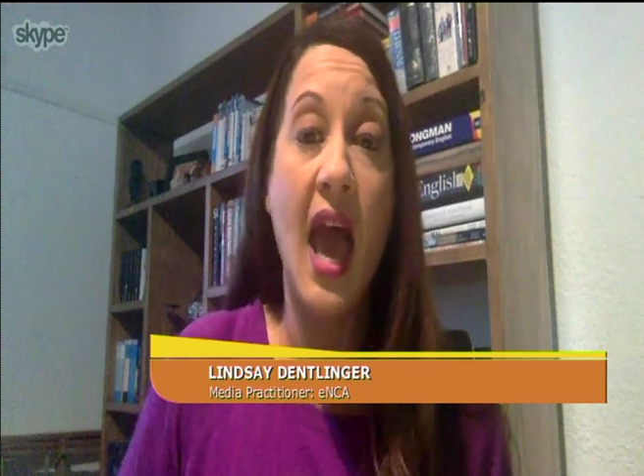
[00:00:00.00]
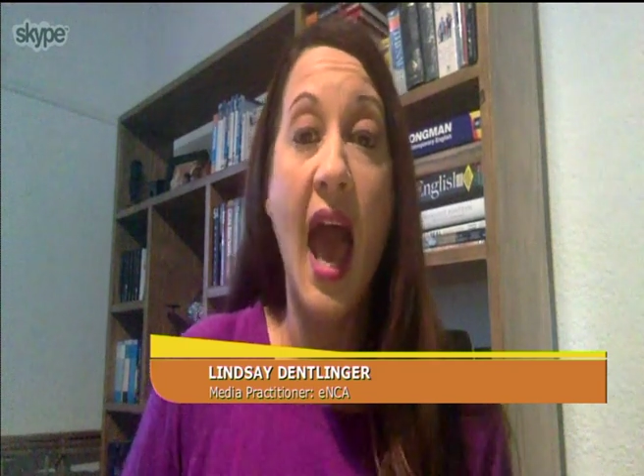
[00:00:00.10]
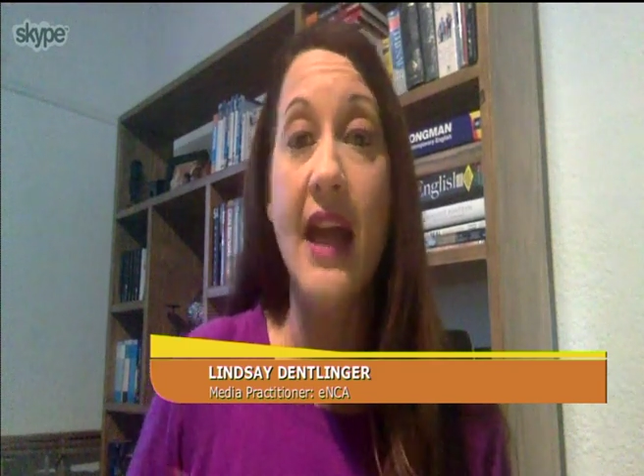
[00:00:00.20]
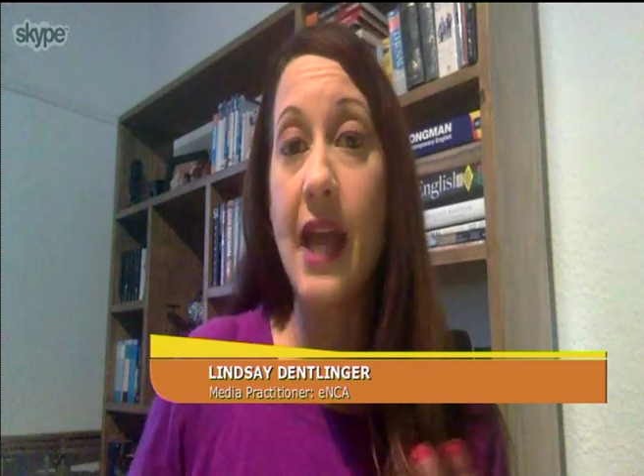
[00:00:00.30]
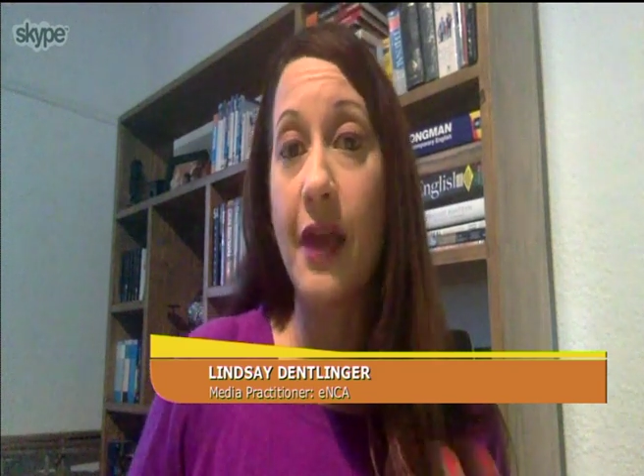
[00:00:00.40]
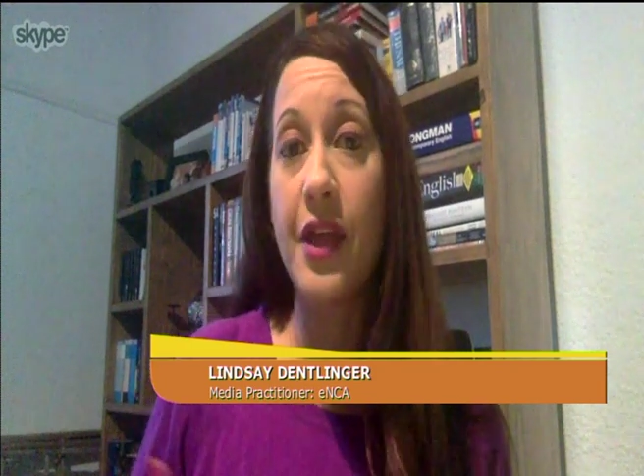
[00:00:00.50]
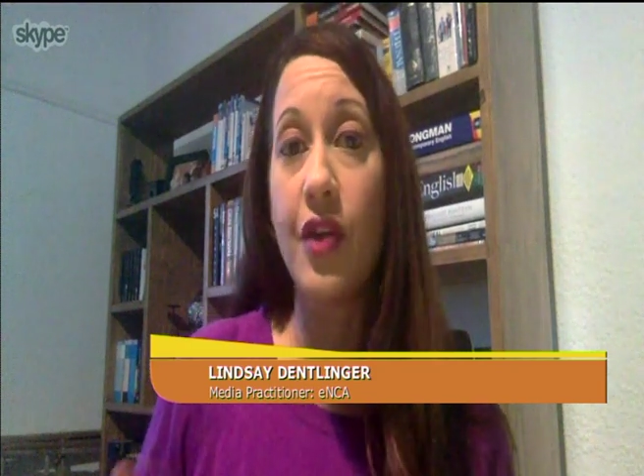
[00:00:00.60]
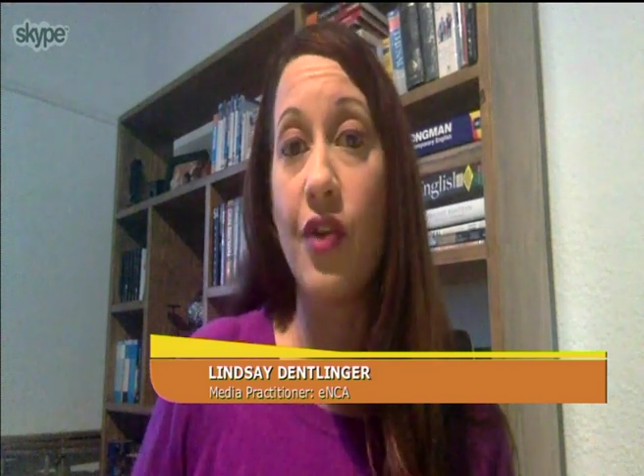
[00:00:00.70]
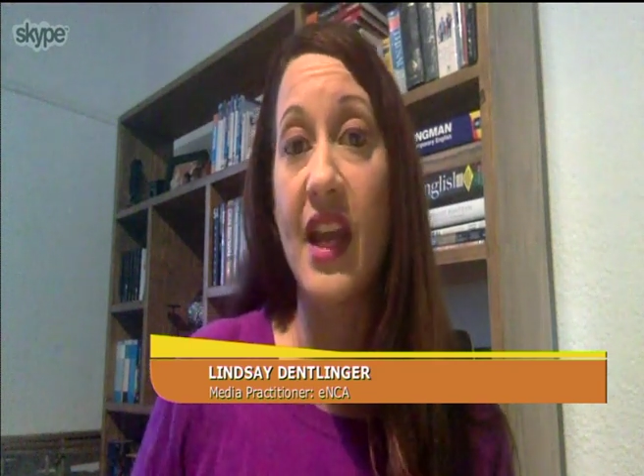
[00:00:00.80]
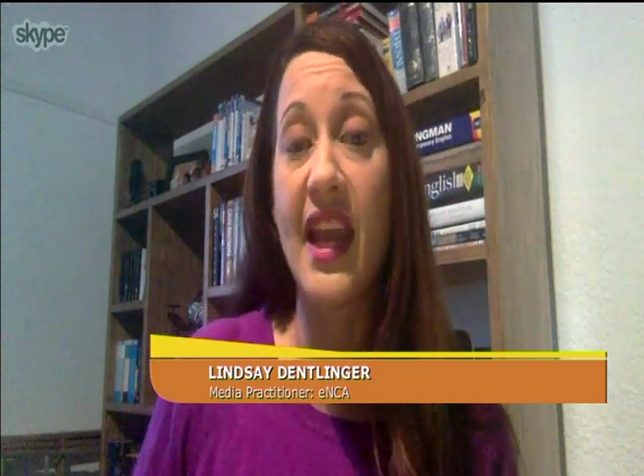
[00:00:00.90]
had nothing
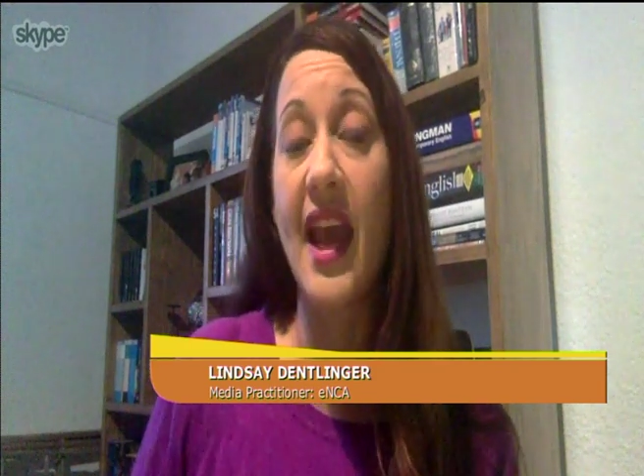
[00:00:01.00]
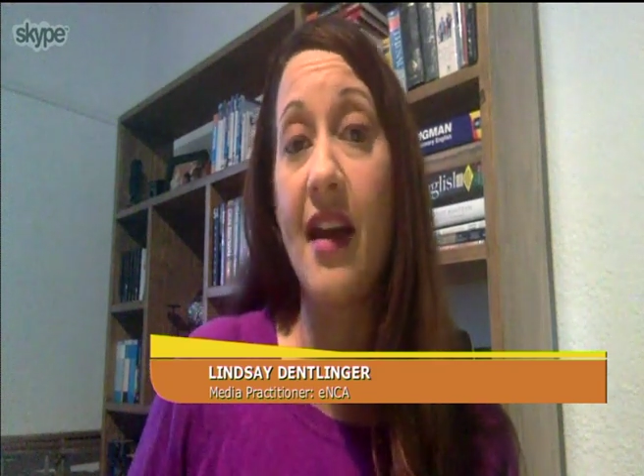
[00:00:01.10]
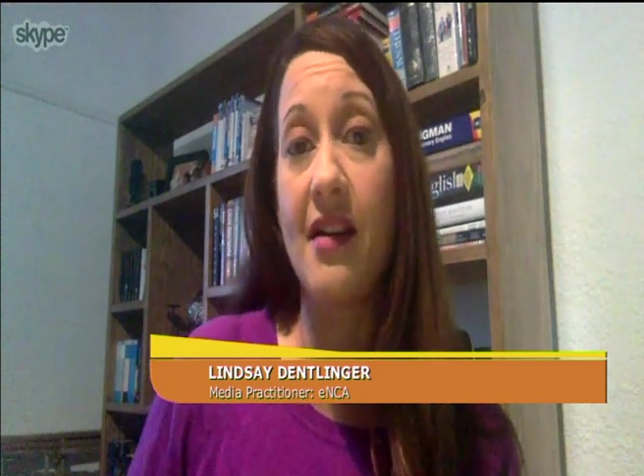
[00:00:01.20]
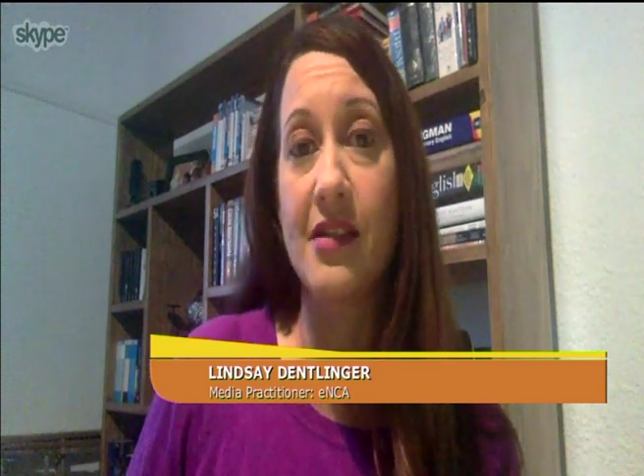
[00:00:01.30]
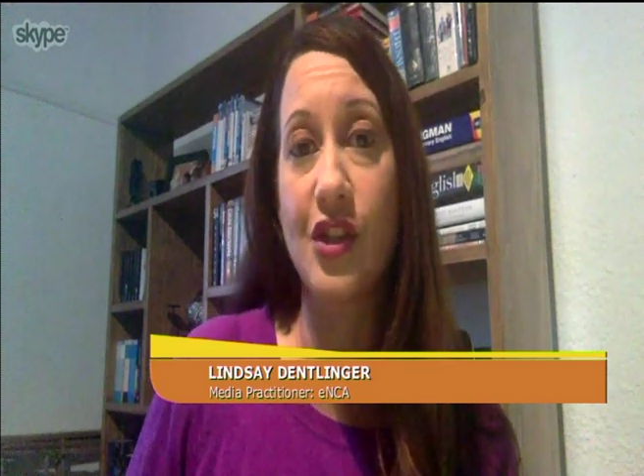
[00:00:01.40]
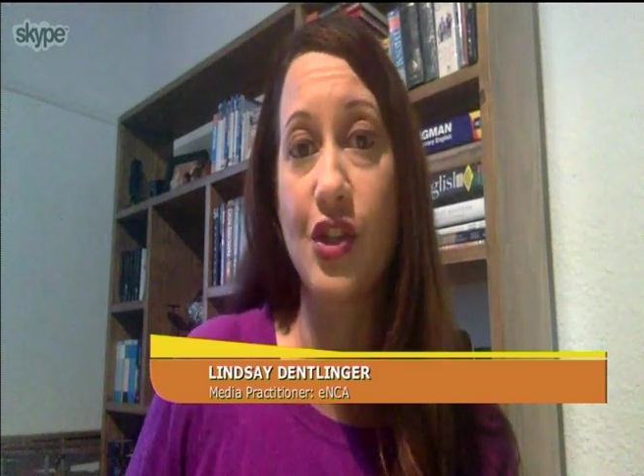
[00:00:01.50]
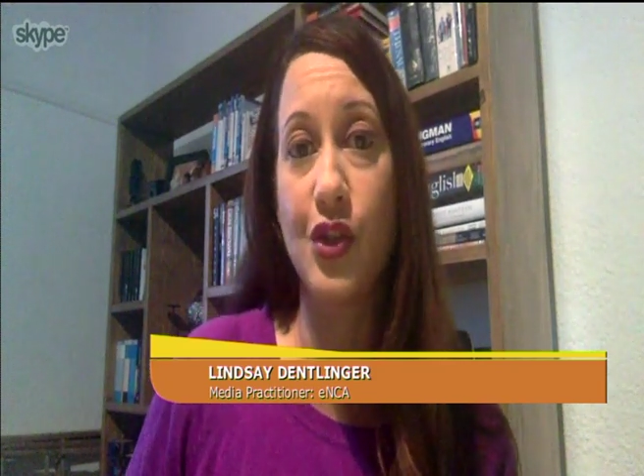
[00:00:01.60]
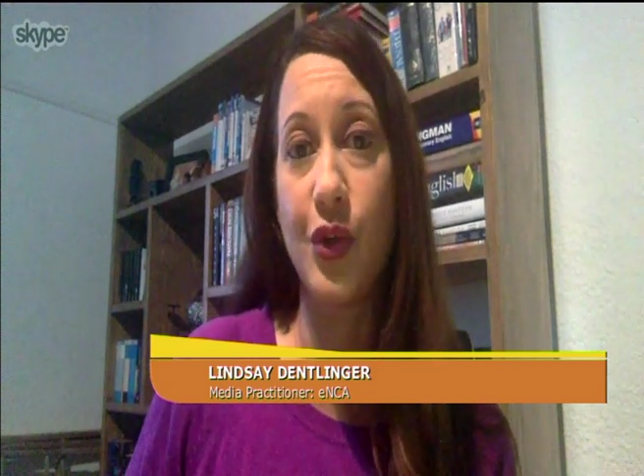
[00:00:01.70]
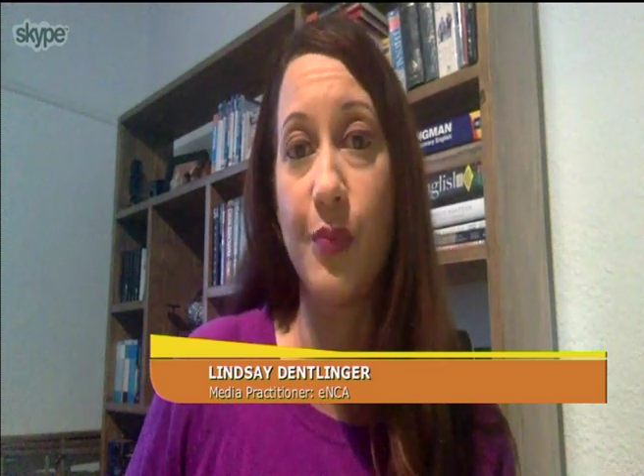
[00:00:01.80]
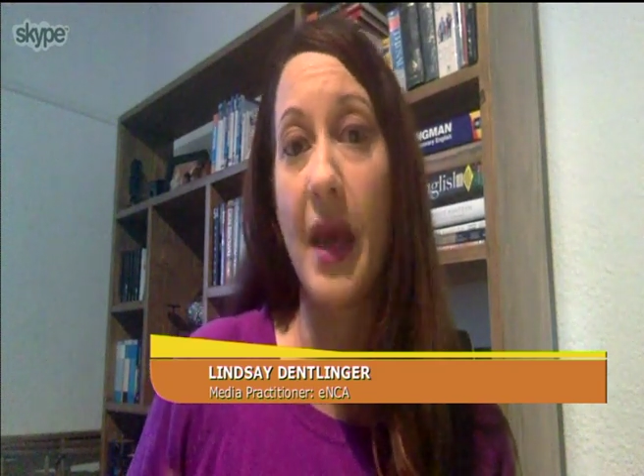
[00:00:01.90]
really else
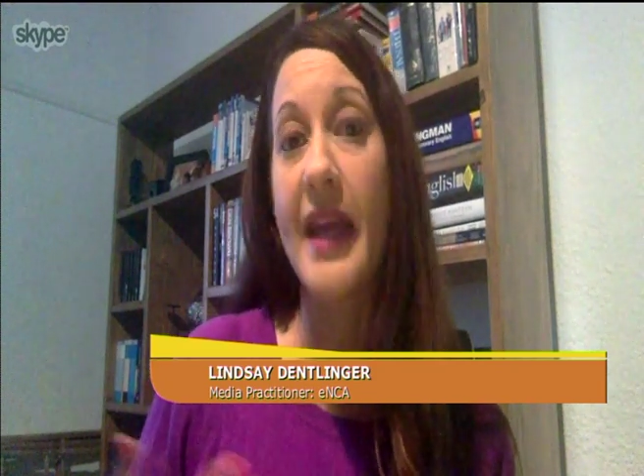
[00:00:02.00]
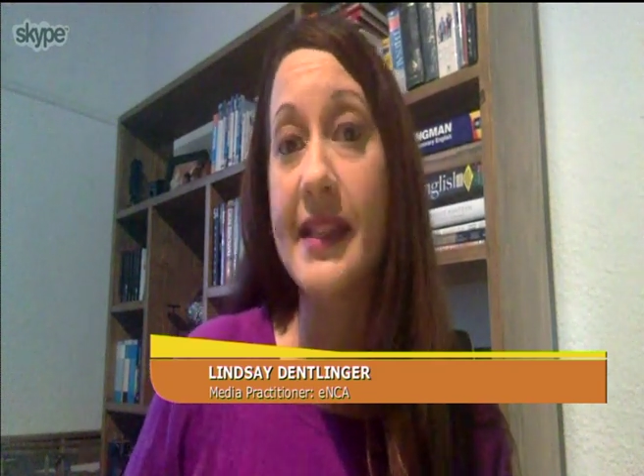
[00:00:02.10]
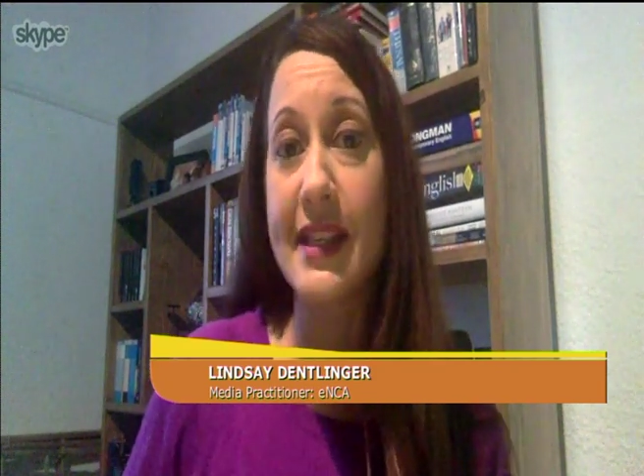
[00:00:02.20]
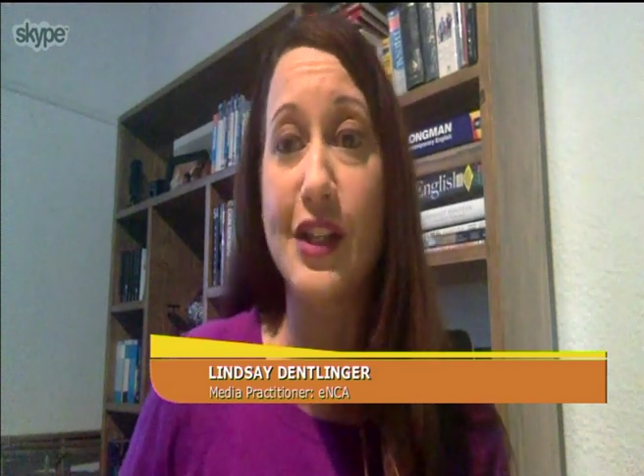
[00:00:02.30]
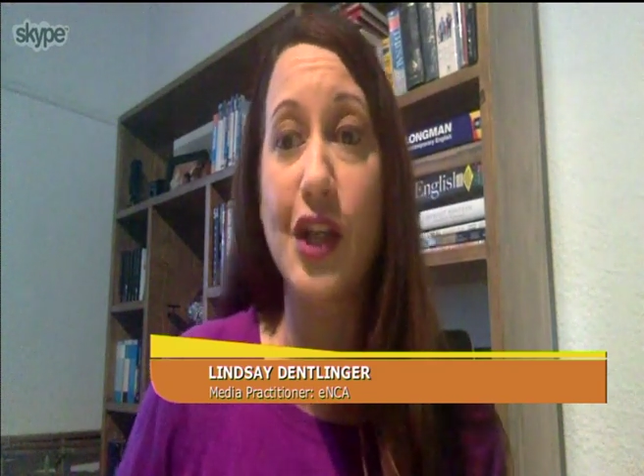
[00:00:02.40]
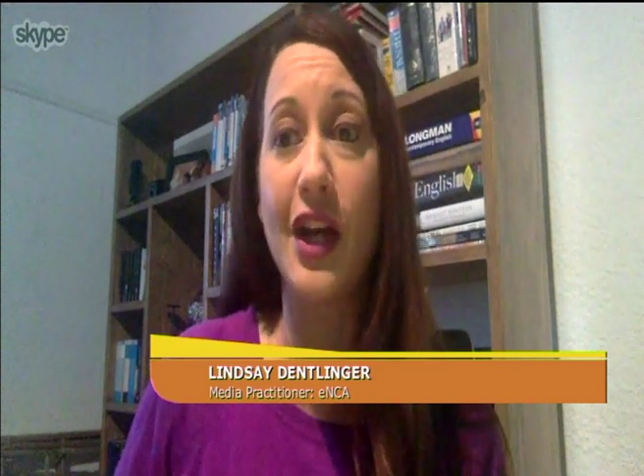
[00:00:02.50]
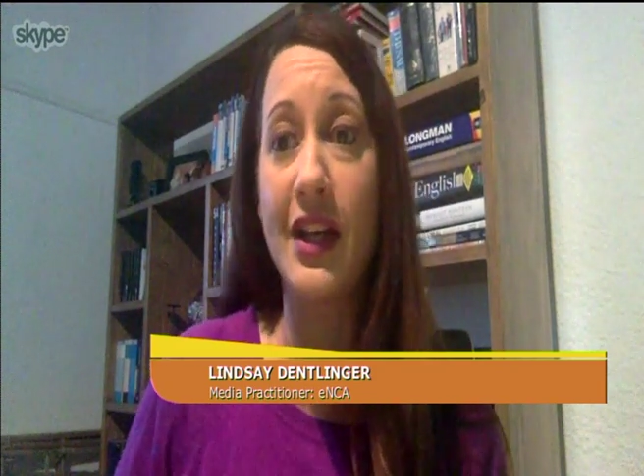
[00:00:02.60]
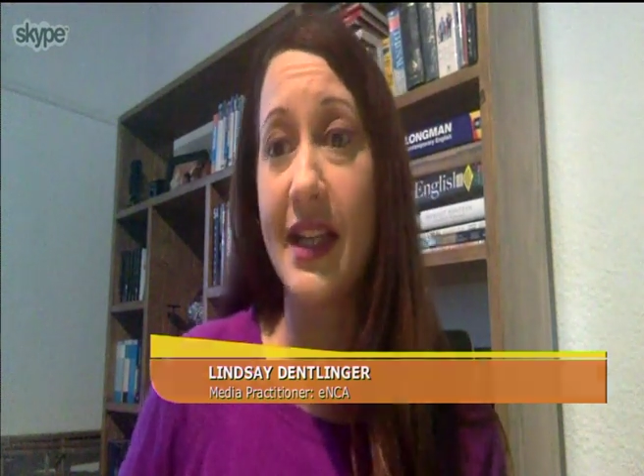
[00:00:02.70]
to base this on.